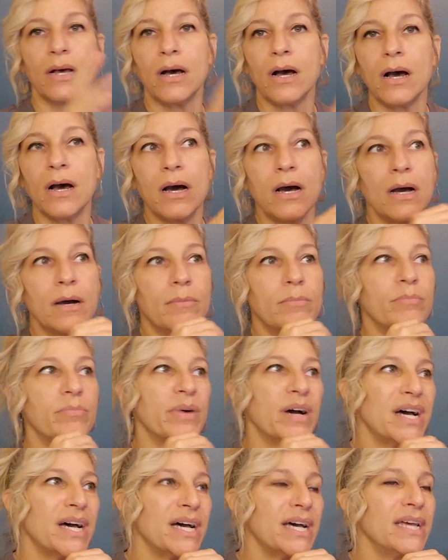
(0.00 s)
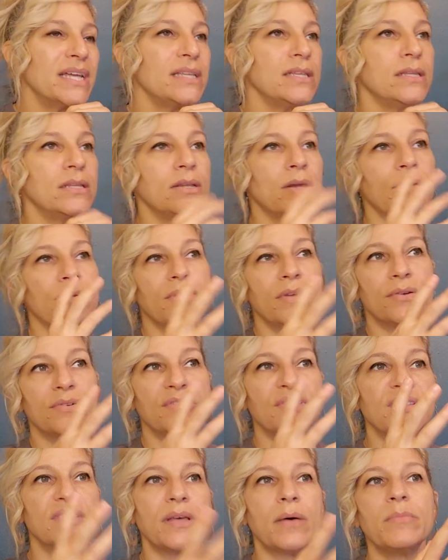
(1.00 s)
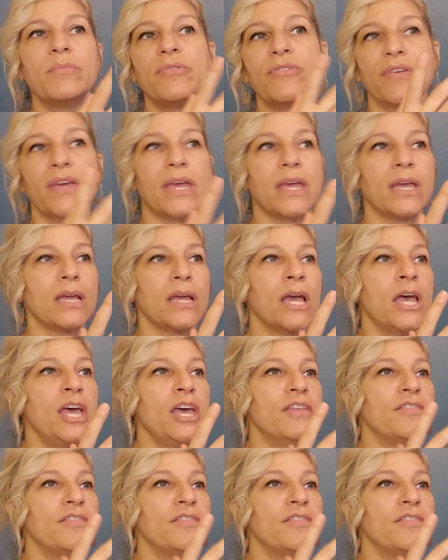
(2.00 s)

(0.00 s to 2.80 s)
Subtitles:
But, you know, there's something